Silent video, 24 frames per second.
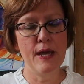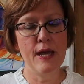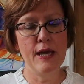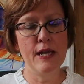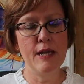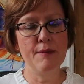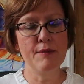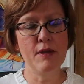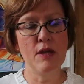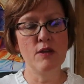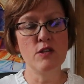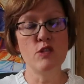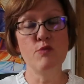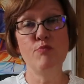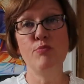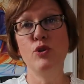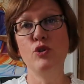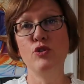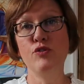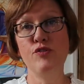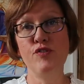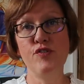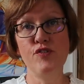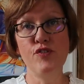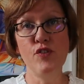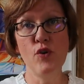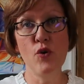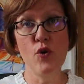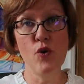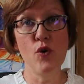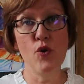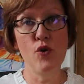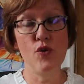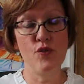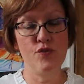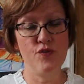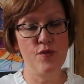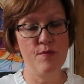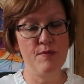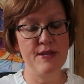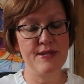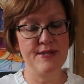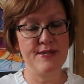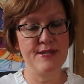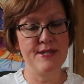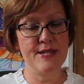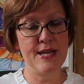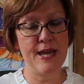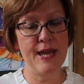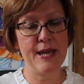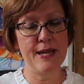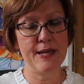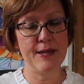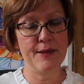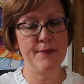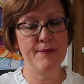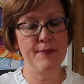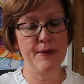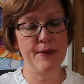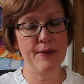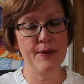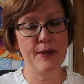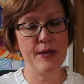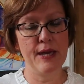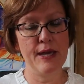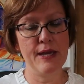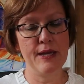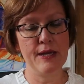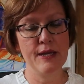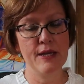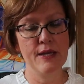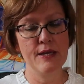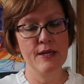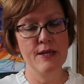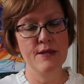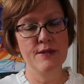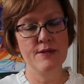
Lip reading: And I'm going to pull four from this deck, okay?